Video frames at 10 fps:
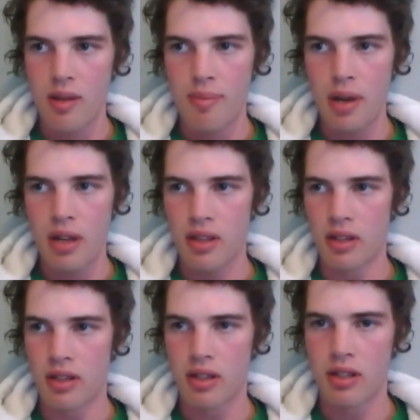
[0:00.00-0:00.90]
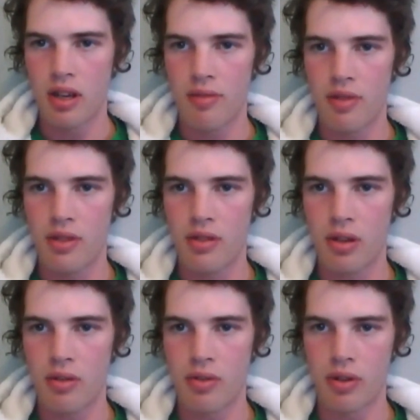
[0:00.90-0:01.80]
Back then, Gaddafi took
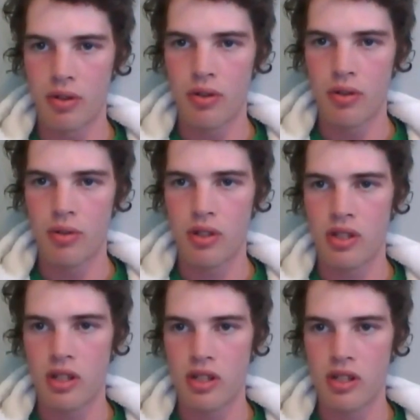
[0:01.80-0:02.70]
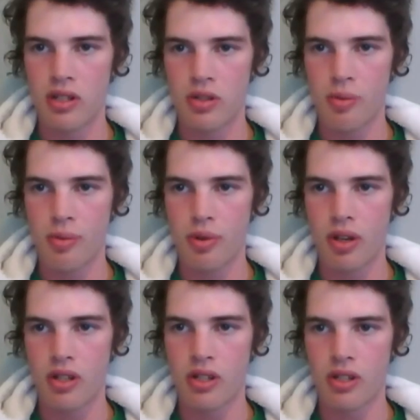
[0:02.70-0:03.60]
over all the rich nations'
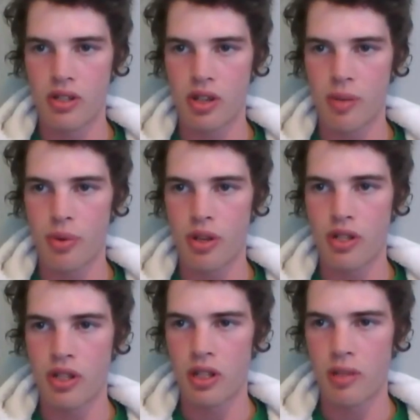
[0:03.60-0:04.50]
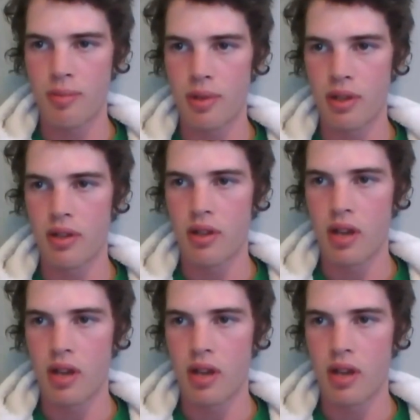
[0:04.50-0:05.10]
corporations operating in Libya